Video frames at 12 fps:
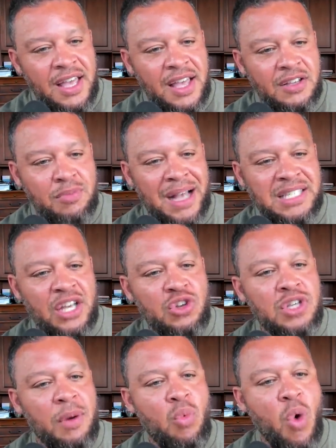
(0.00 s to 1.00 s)
If somebody tells
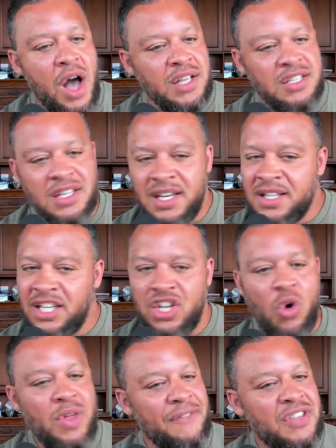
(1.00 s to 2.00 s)
you something once, they should
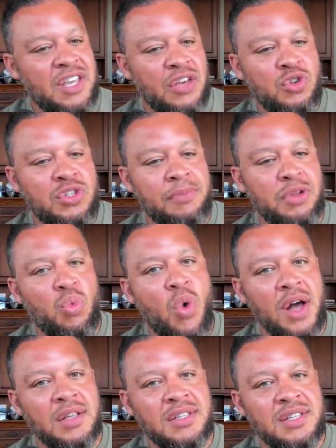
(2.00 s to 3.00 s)
only have to tell you something
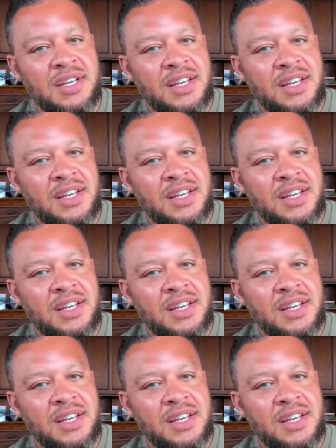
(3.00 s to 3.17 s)
once.